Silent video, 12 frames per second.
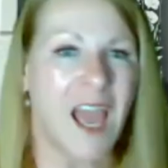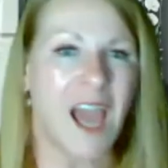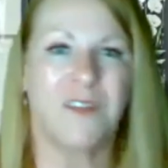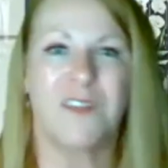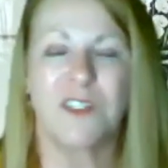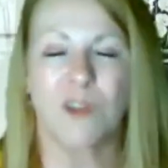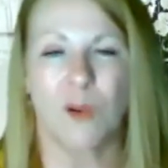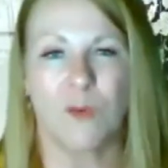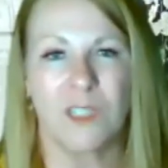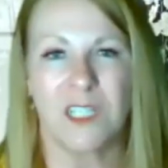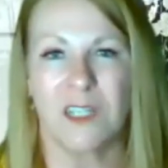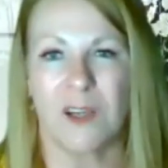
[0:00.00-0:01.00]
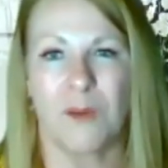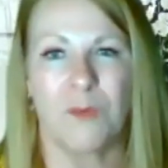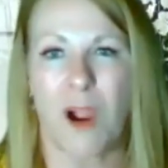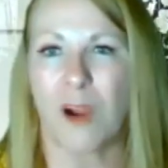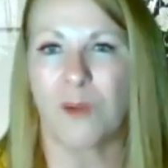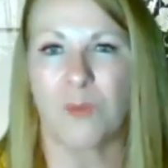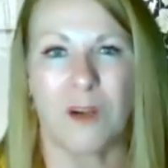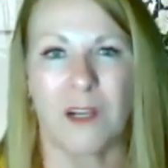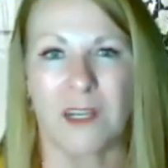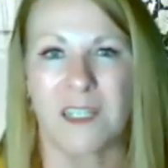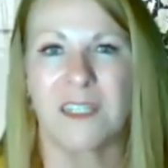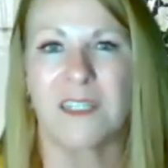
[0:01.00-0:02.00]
out of his own, hard work.